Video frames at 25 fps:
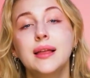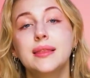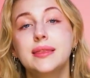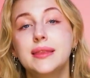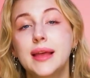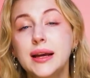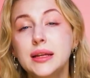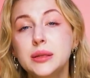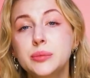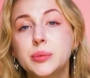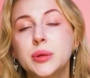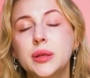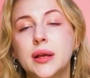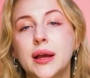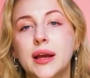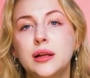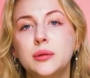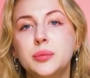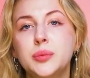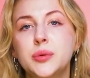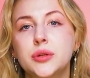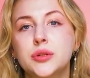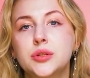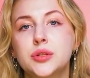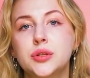That will
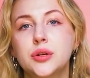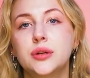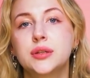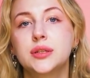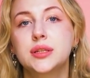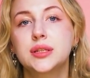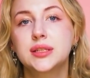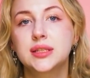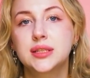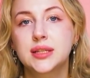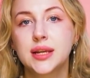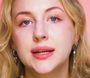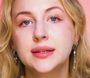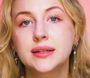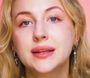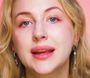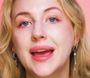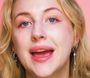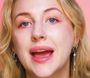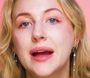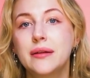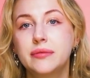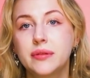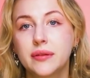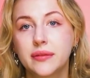help you to understand
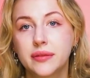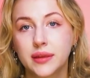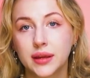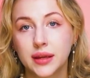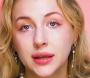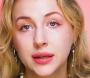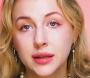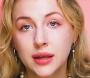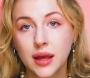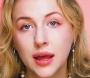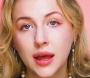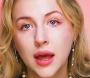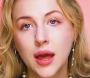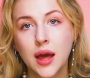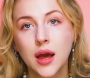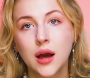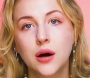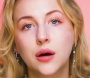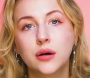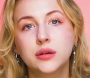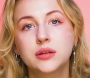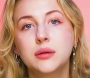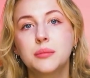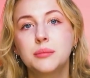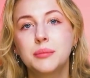everything
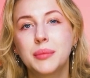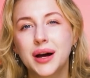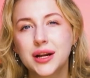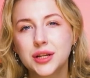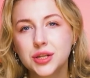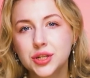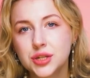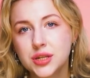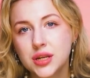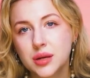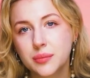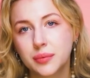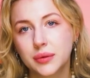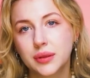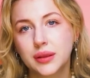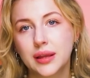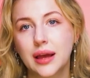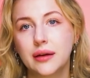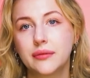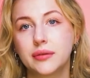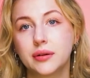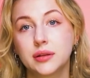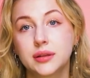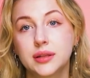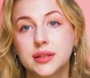on a much deeper
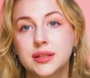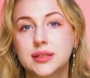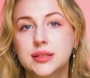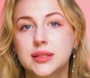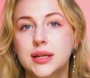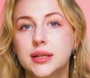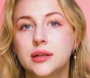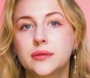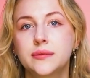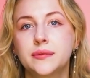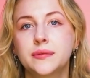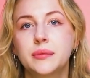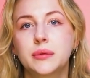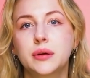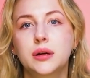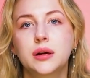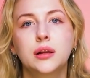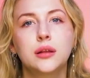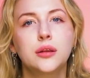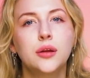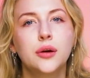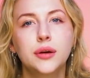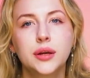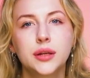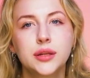level instead of
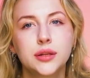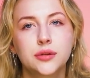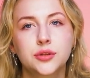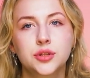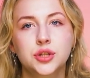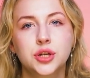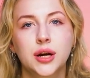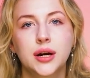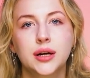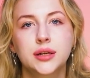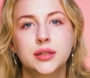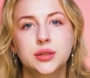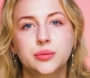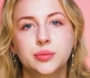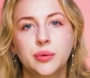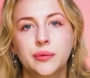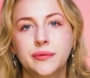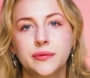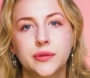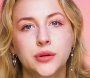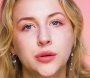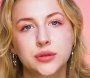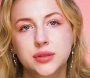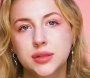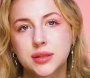clogging your charts
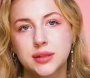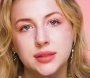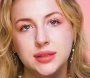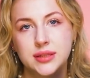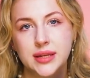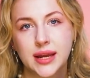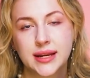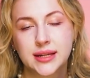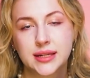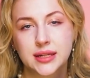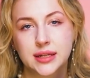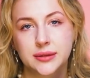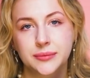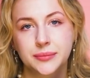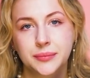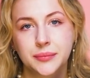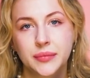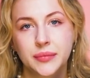with useless data.